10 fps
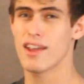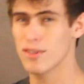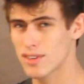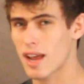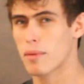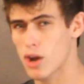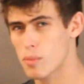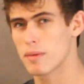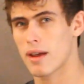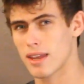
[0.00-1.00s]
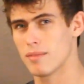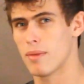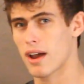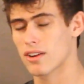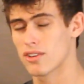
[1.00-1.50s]
Every time I open my
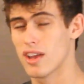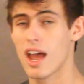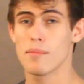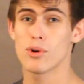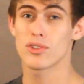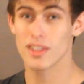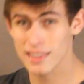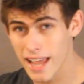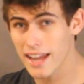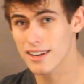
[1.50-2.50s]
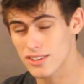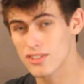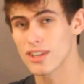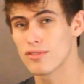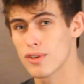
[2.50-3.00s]
inbox, I'm always delighted to
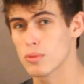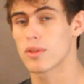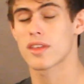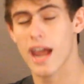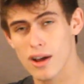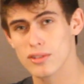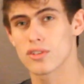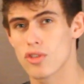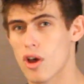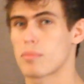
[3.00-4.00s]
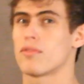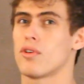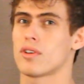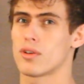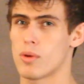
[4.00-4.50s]
see it filled with countless
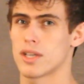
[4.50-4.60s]
thought-provoking